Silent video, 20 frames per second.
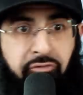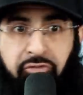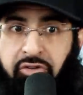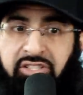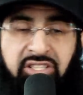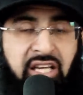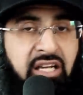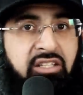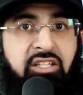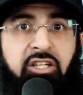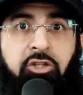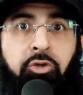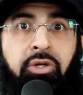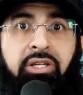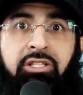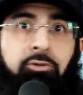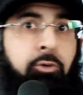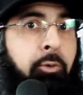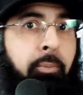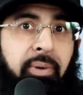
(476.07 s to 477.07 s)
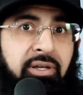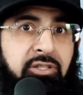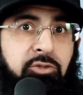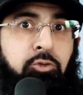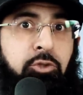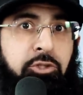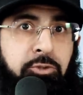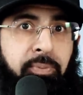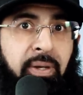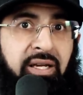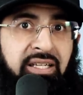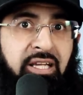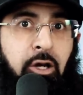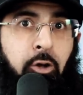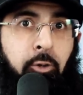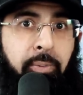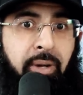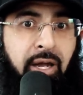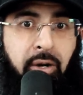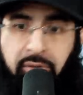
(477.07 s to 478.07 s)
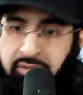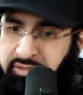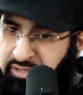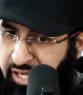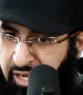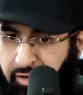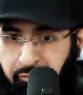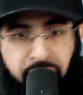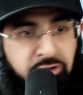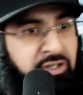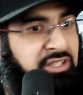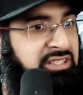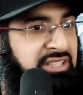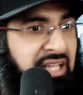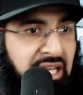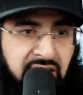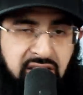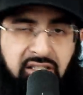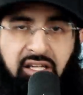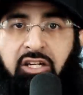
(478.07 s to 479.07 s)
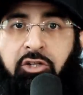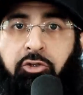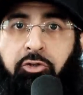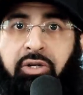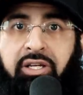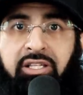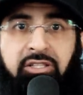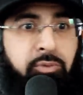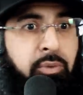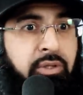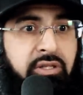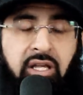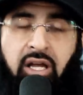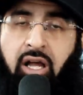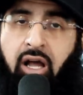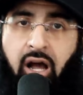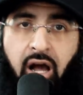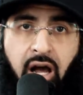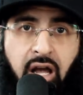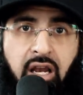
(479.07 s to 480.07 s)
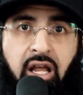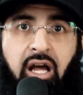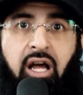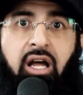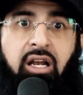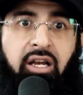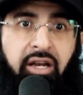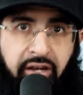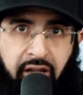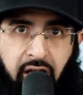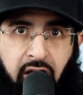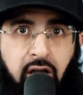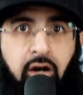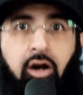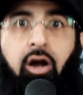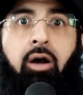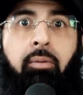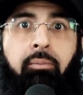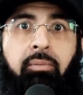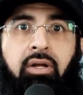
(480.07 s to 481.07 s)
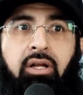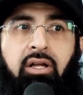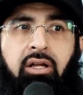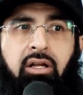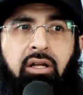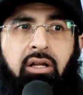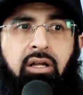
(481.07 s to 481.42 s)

Every sect agrees we must respect our parents. Every sect agrees with halal and haram.